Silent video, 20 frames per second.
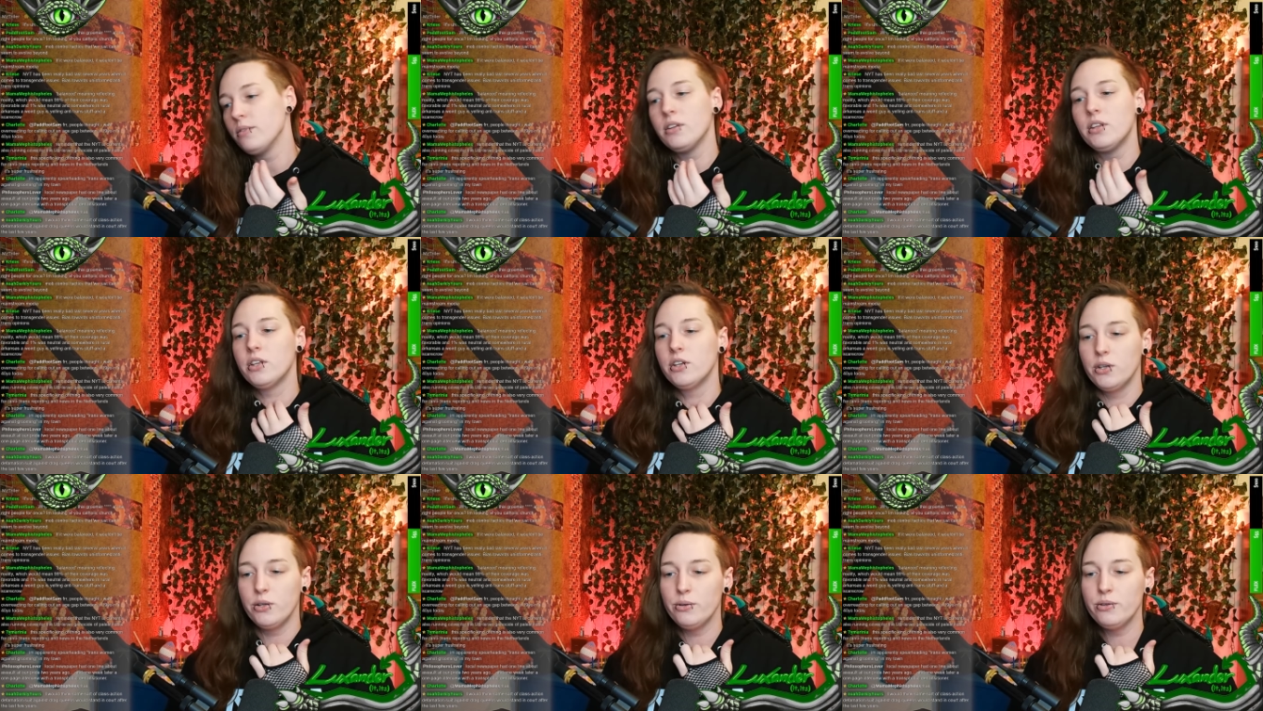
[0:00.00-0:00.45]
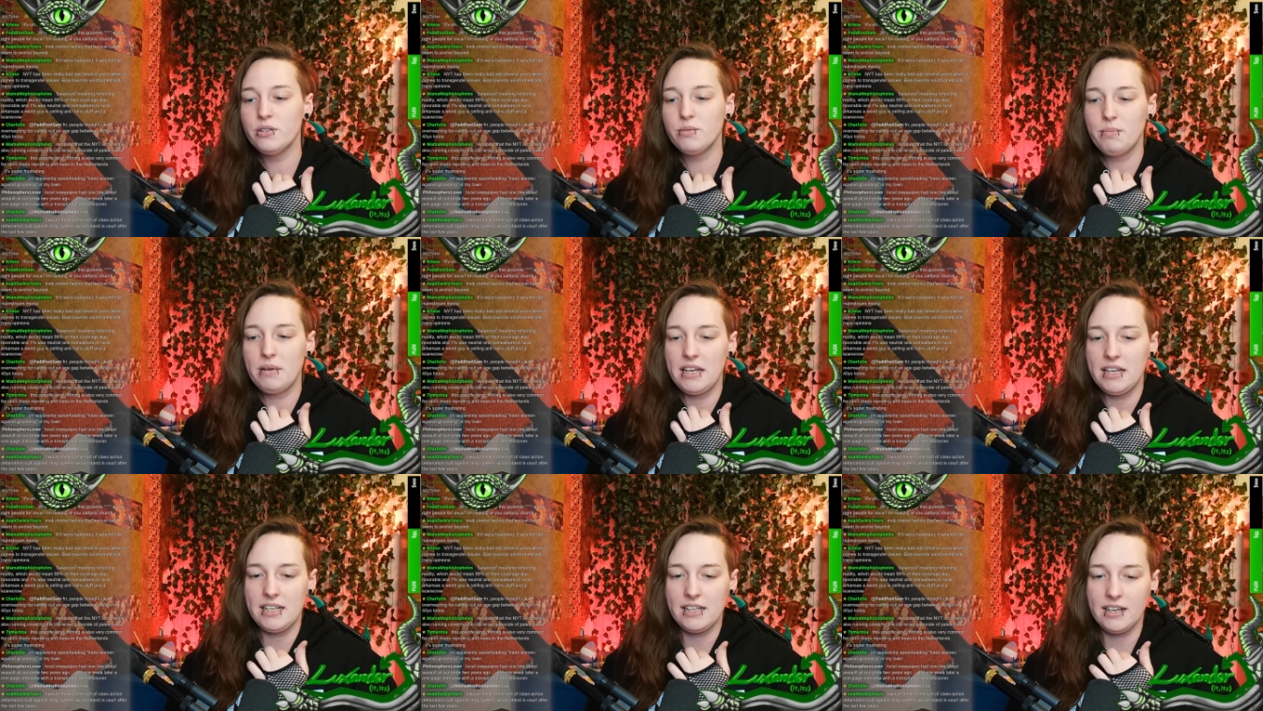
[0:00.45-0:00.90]
the news
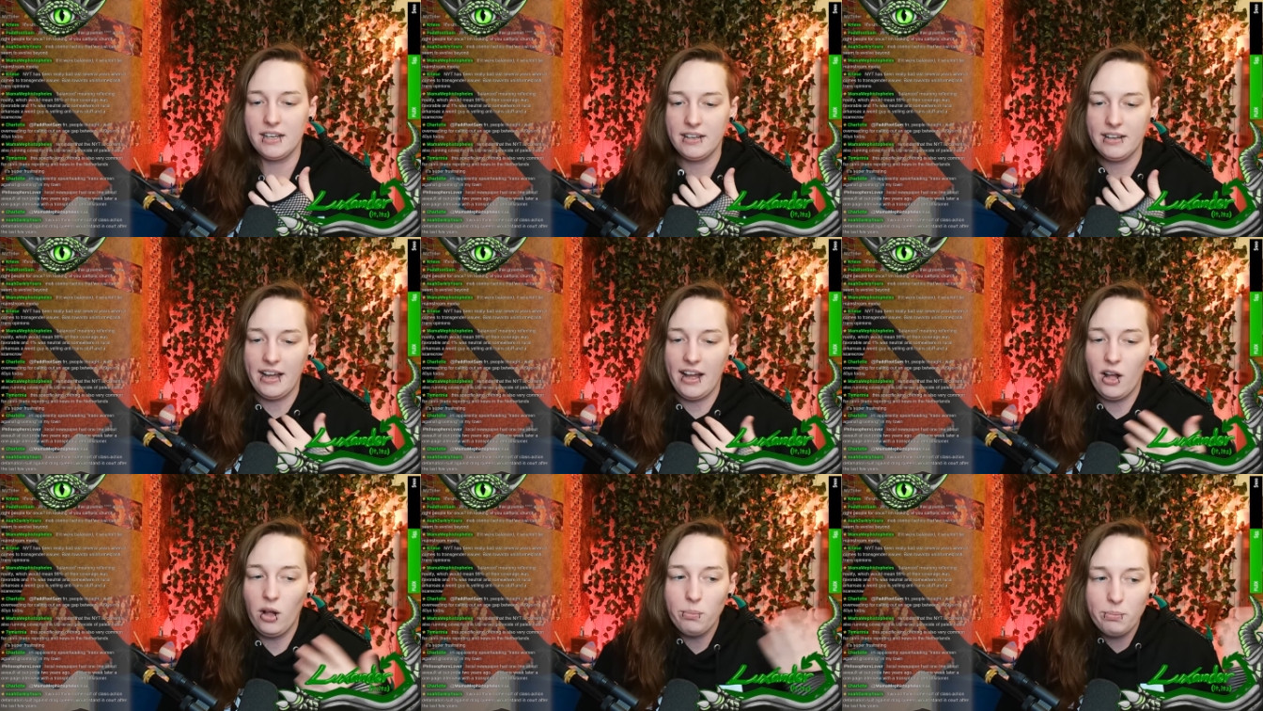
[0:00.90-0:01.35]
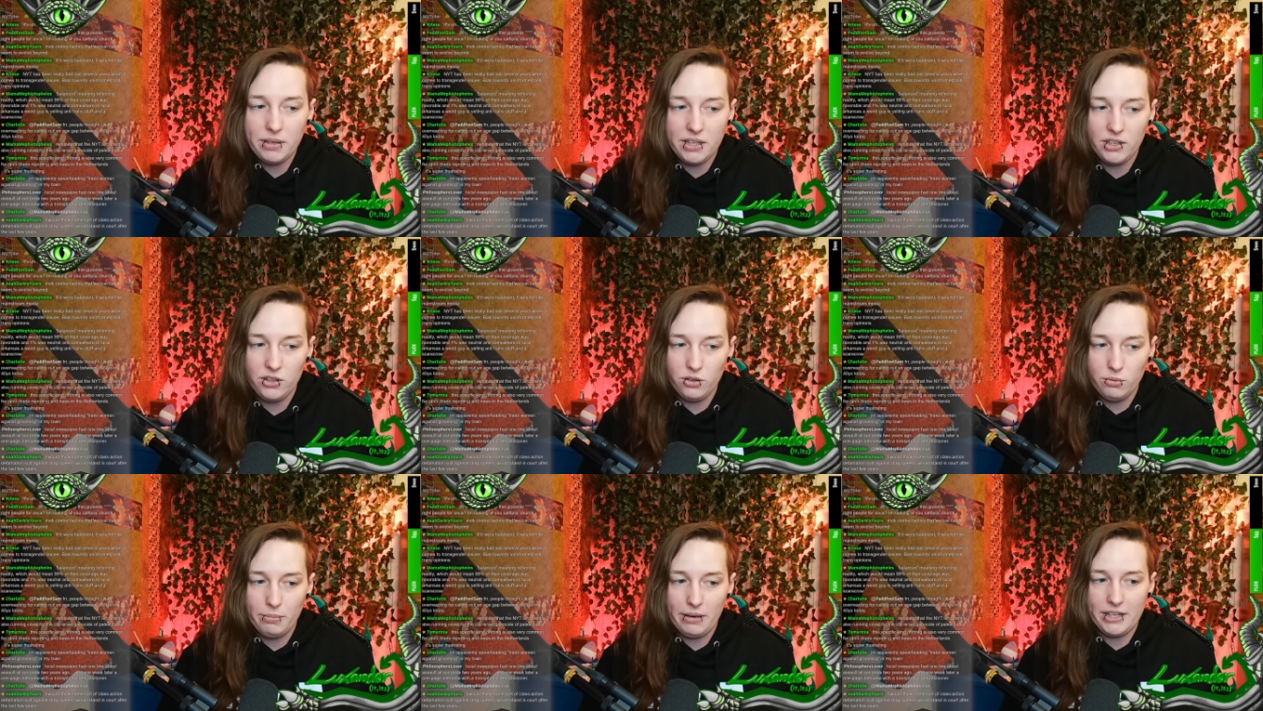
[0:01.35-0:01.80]
media helping
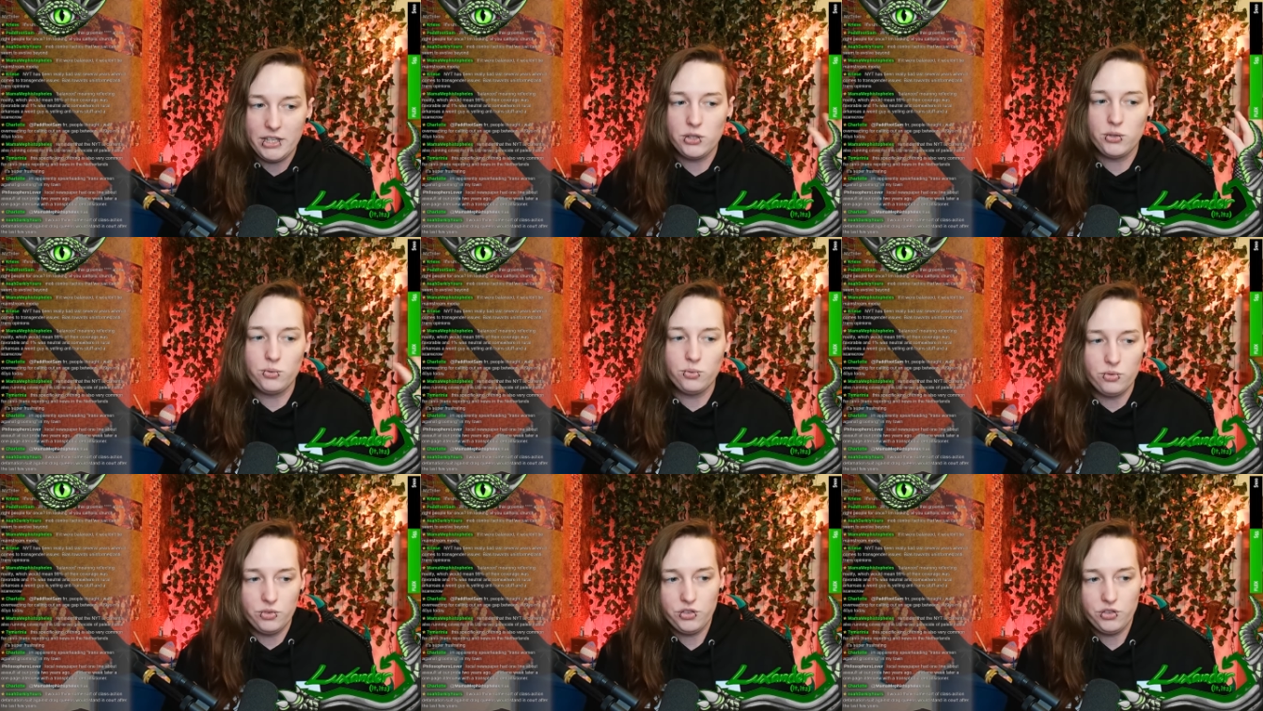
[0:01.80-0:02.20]
you by dr